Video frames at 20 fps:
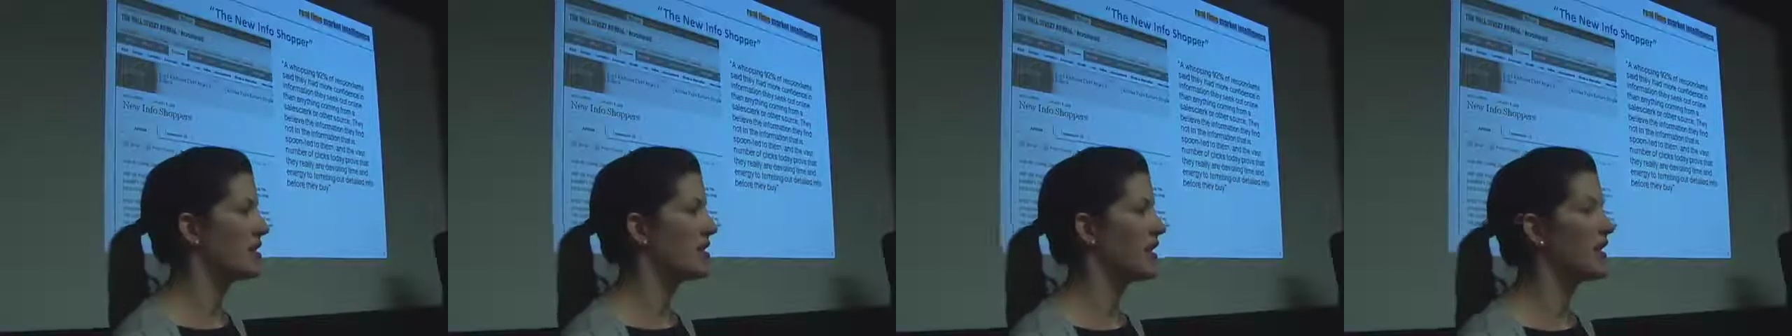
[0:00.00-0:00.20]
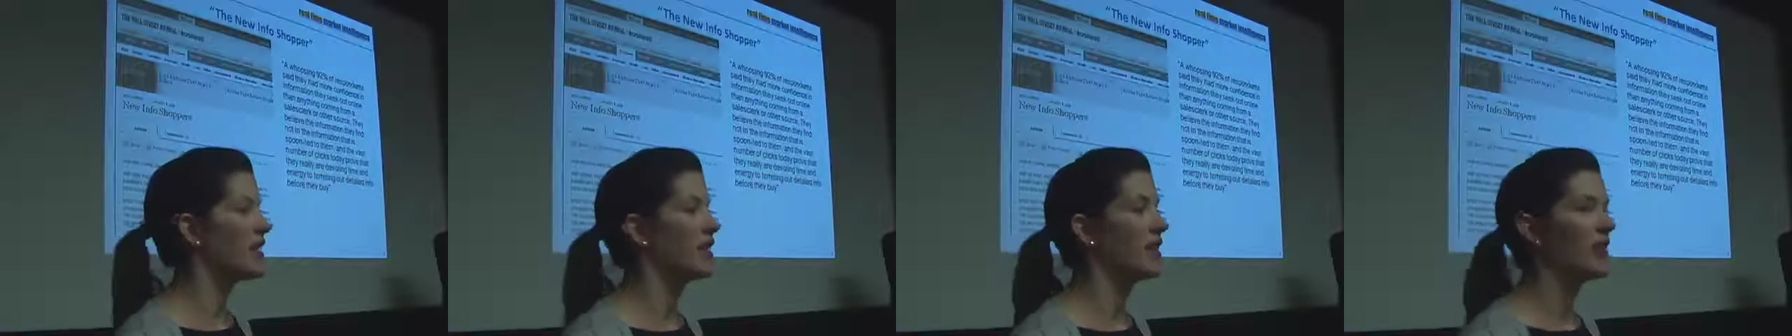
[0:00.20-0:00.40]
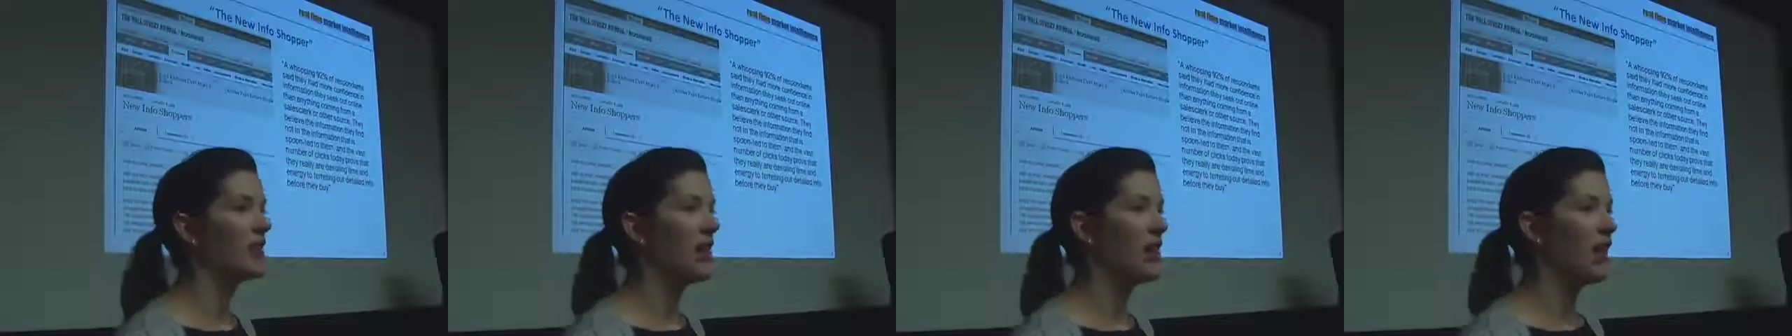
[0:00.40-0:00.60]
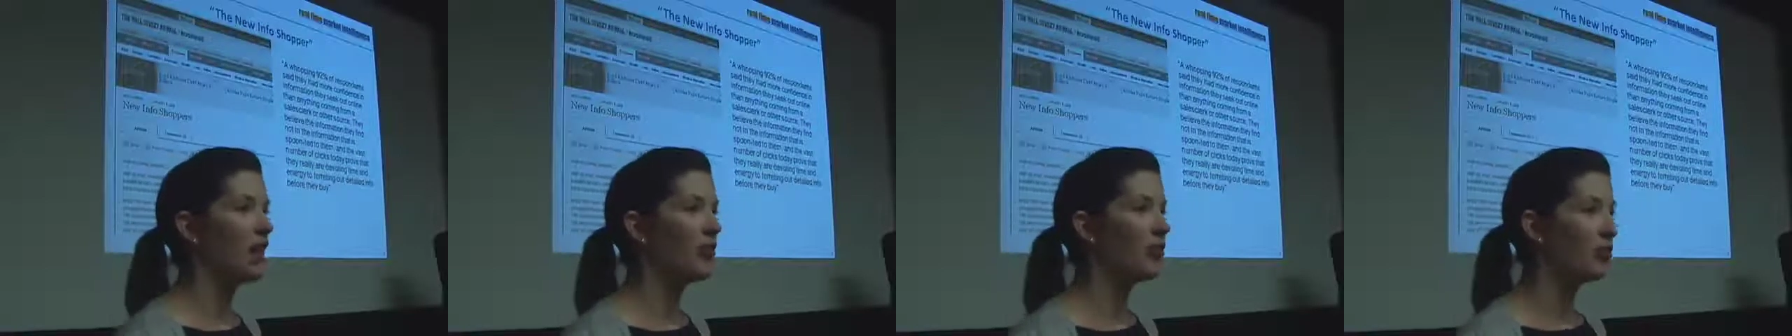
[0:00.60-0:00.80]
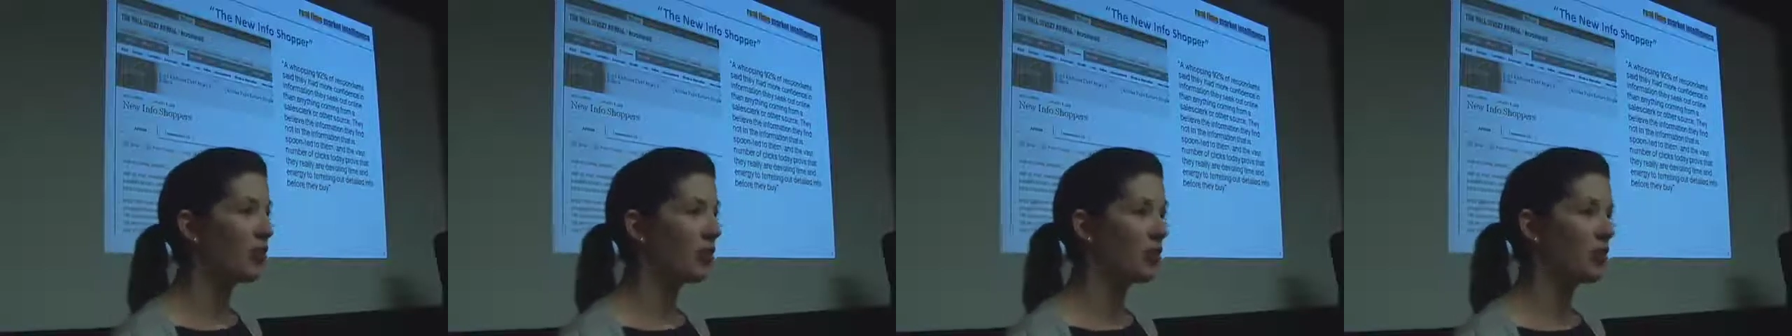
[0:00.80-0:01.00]
said that they
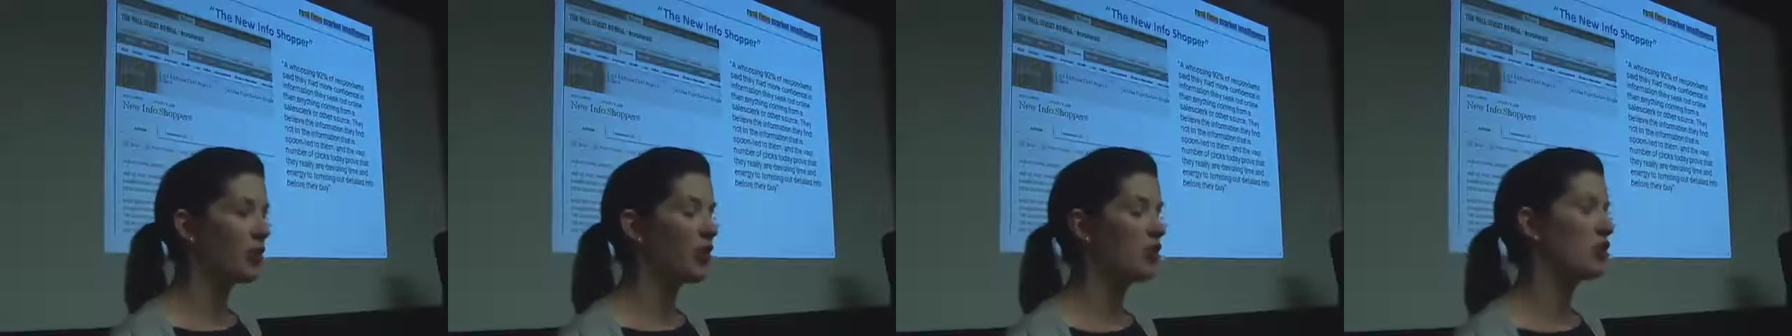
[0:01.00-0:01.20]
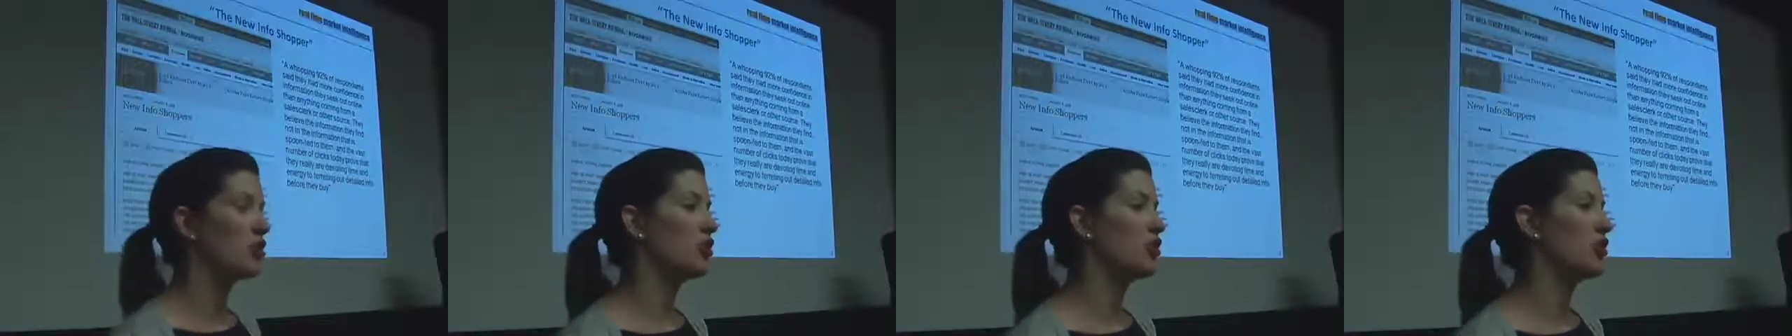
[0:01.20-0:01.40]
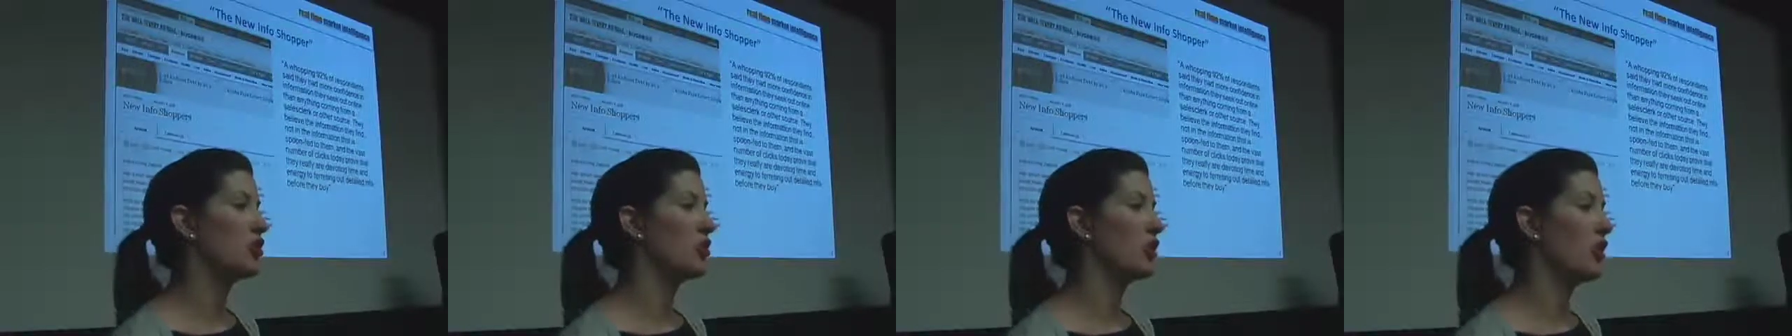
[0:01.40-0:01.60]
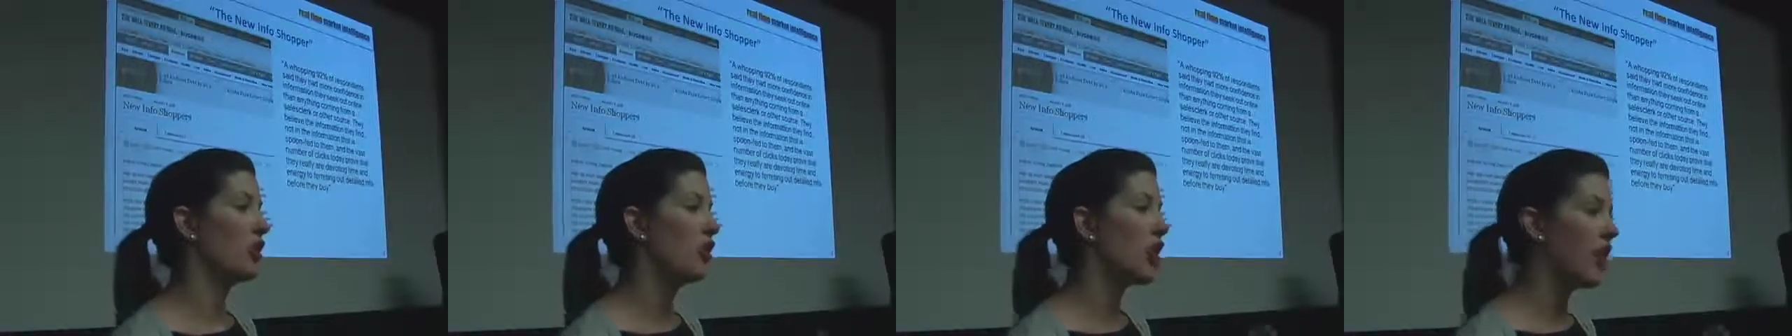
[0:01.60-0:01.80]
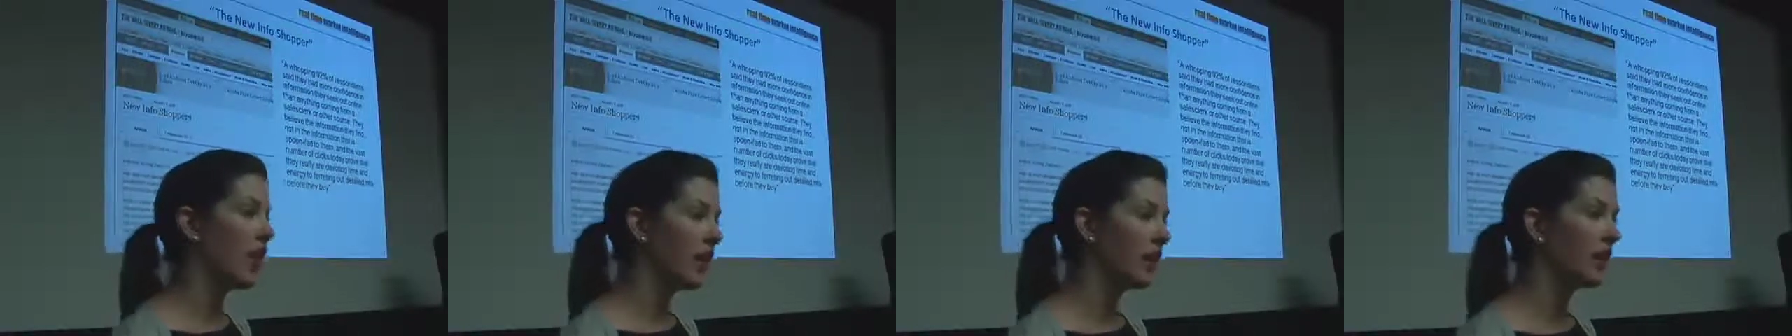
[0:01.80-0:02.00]
refer to
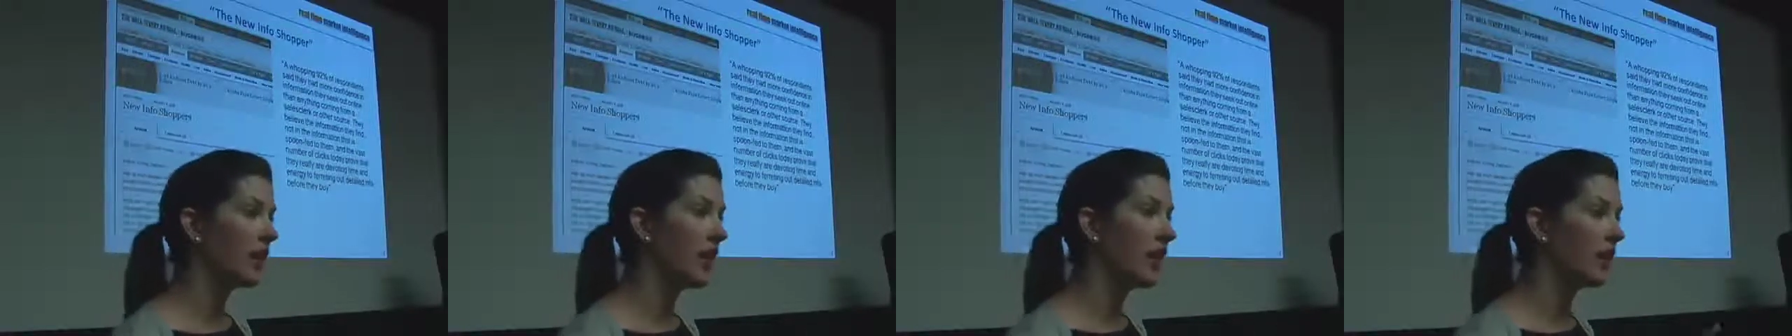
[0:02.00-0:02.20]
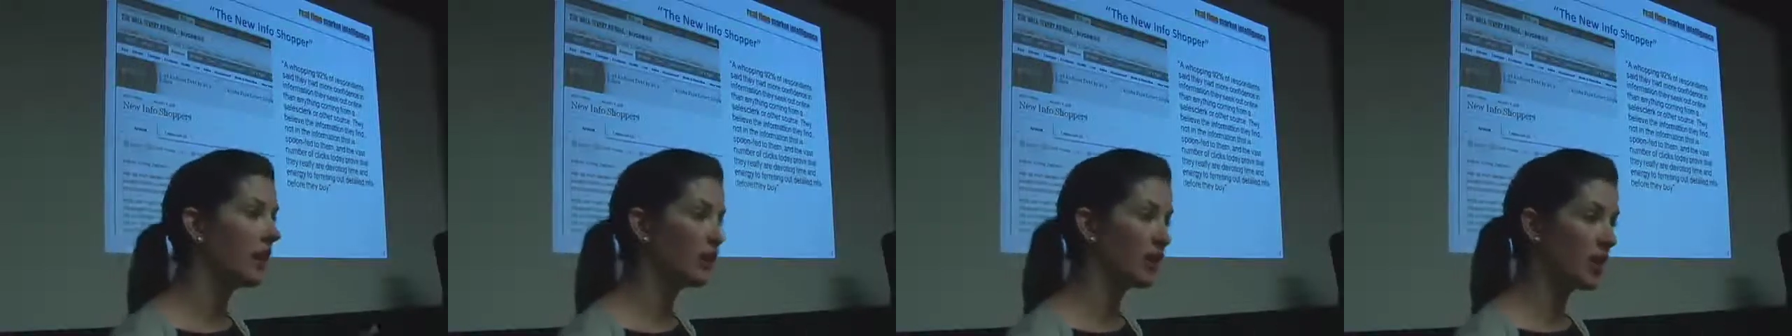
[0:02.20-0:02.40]
their online